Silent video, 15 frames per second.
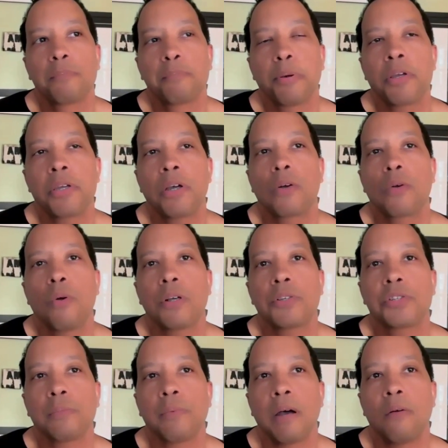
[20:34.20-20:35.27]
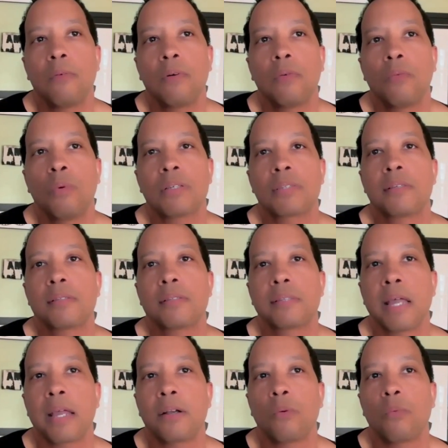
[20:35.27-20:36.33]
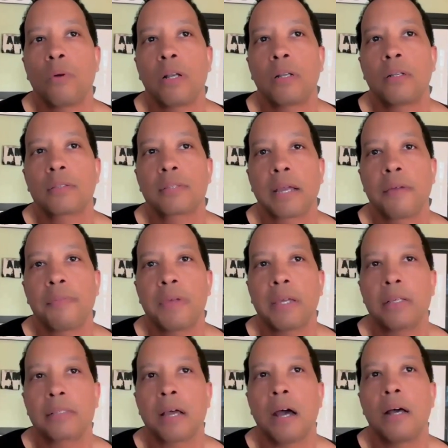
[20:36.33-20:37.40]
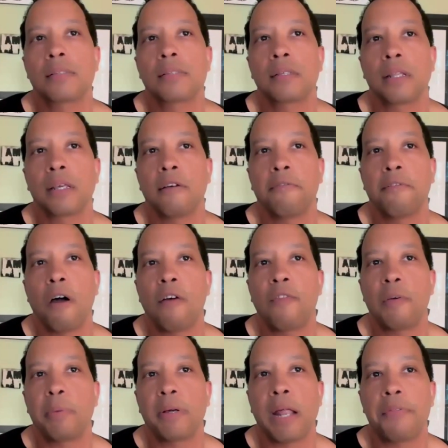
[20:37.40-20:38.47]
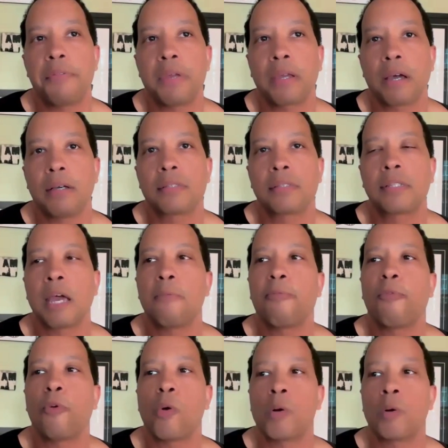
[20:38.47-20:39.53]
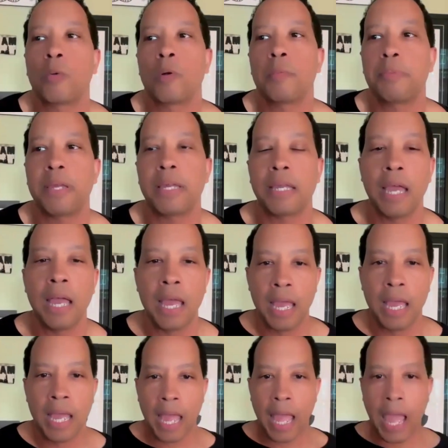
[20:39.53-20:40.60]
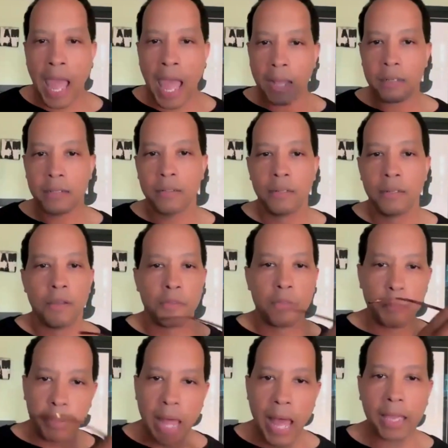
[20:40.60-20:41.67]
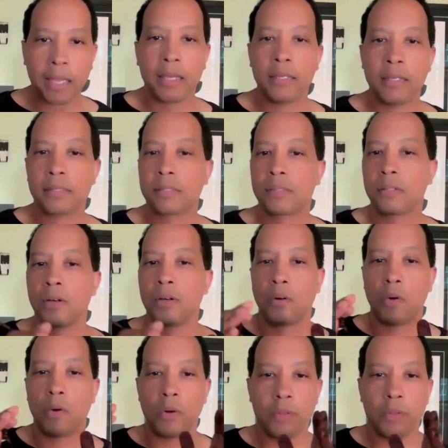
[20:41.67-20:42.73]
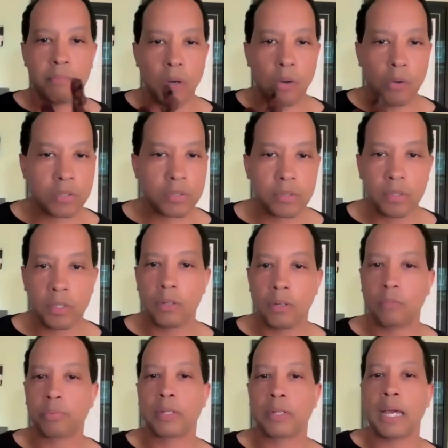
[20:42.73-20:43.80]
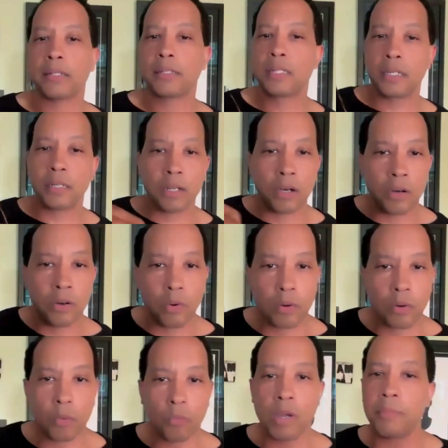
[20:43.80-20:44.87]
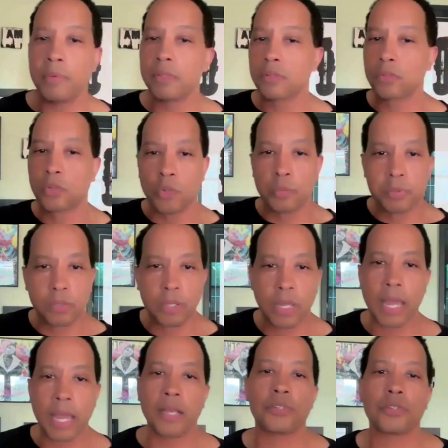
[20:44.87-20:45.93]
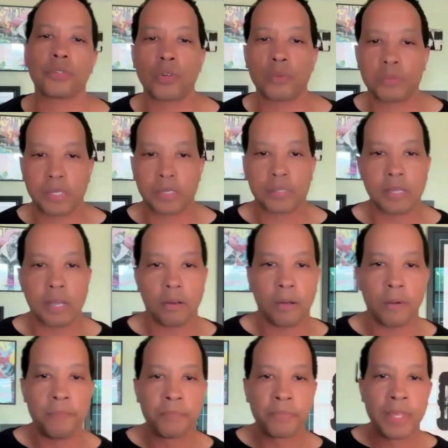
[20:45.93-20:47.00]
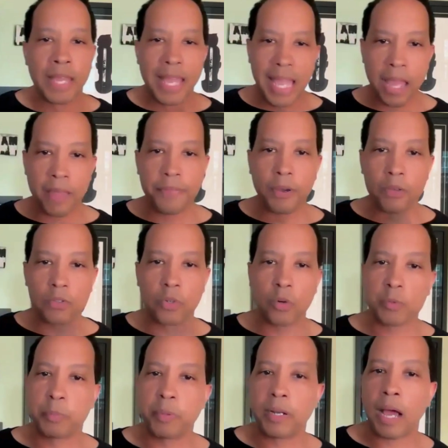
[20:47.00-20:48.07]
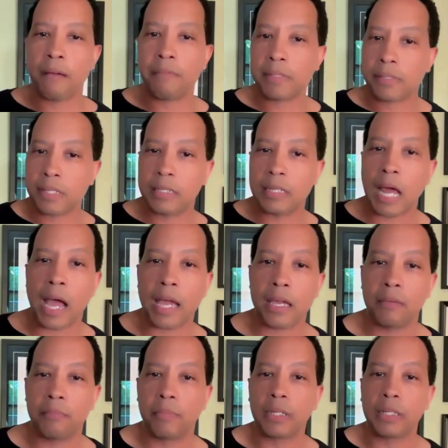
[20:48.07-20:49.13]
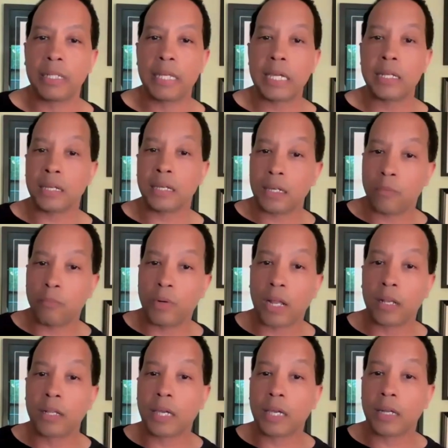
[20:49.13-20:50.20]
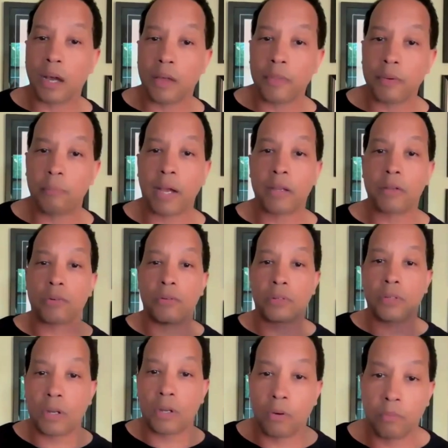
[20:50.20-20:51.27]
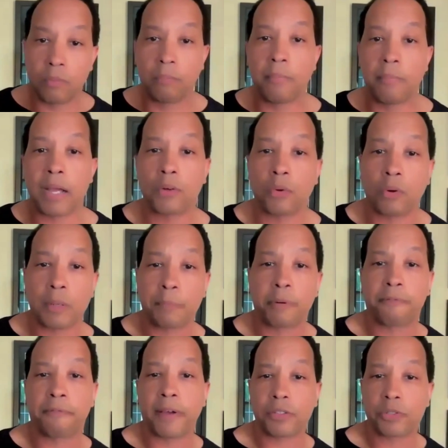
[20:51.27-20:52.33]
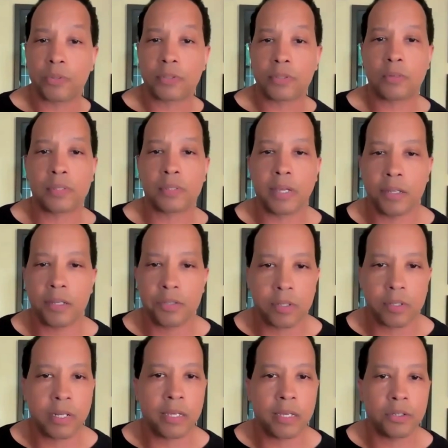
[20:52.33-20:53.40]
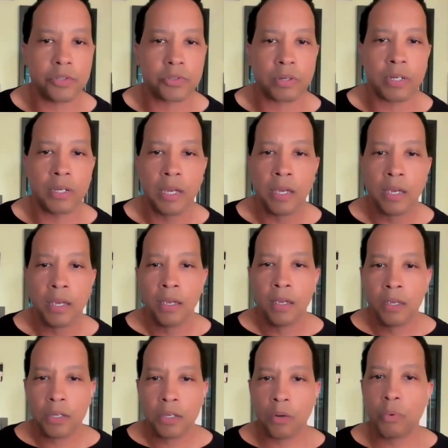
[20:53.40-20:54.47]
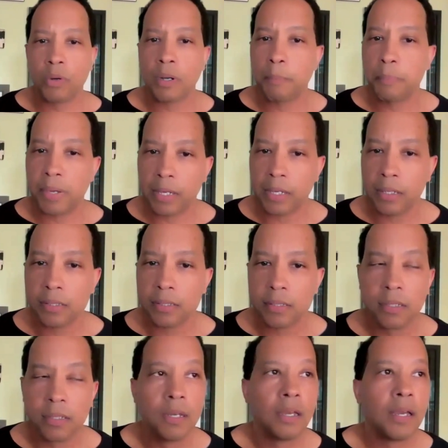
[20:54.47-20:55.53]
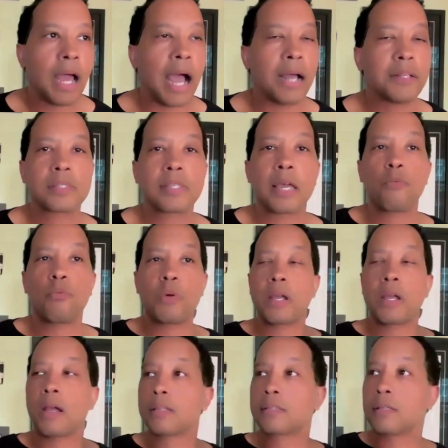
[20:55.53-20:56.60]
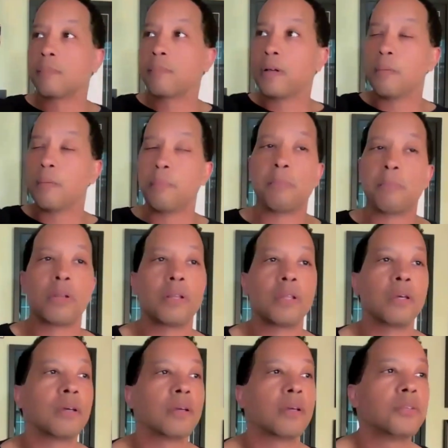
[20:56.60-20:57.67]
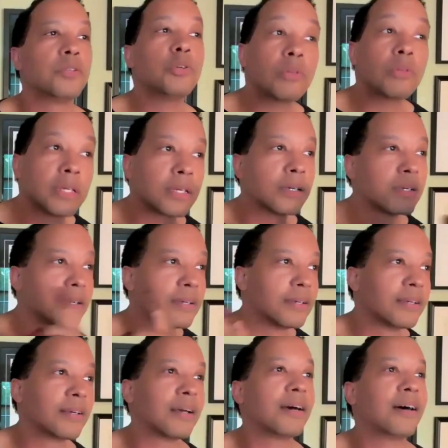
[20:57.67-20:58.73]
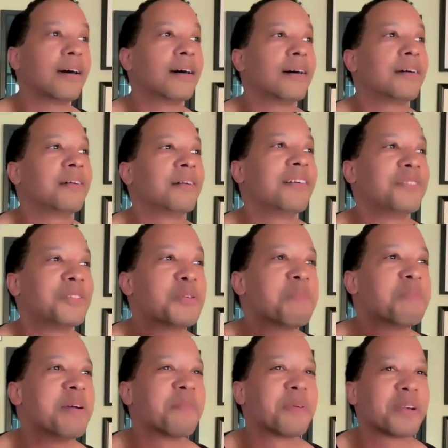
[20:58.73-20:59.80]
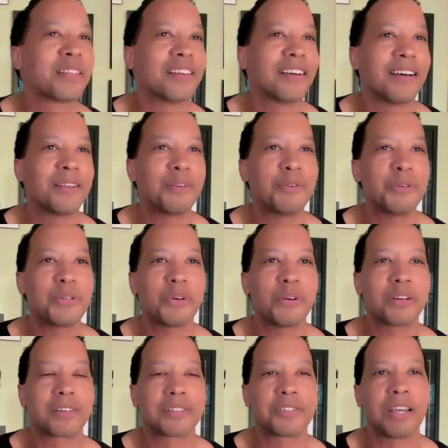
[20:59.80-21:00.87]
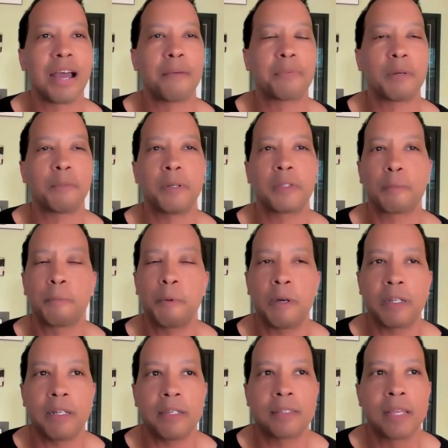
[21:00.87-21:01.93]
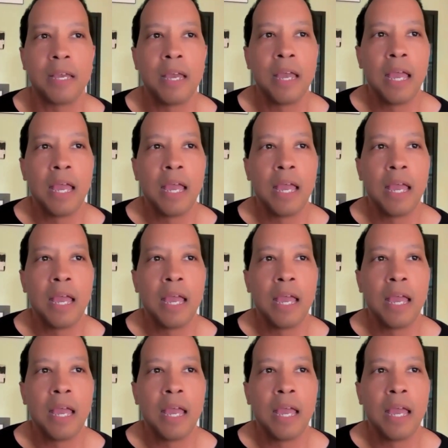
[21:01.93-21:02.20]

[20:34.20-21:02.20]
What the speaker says: per your question about what's the standard of what it looks like, I think it's constantly evolving, but I think a step forward would be at the Blackest or the most, Latino or the women's groups or the Asian groups, et cetera, at those groups, but obviously NAAIA leading. When I look at other minority professional associations in the industry, we're the biggest. I just say we as a member of the new member of the New York chapter. But the point is,